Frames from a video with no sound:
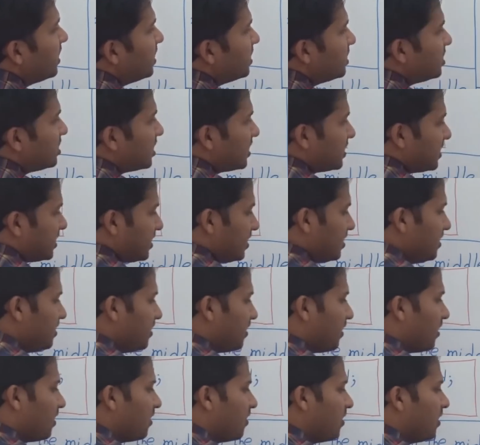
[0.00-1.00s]
reaches
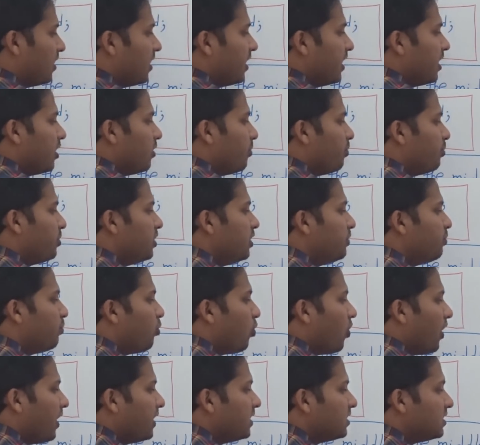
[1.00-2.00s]
here, P
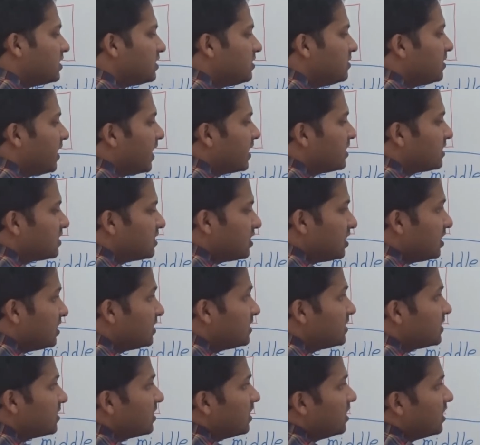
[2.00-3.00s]
points next
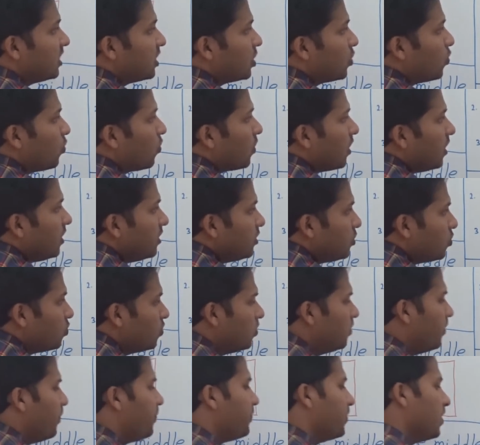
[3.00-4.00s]
is equal
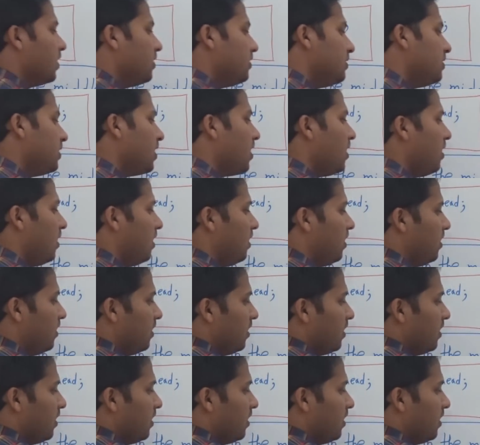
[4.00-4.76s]
to null,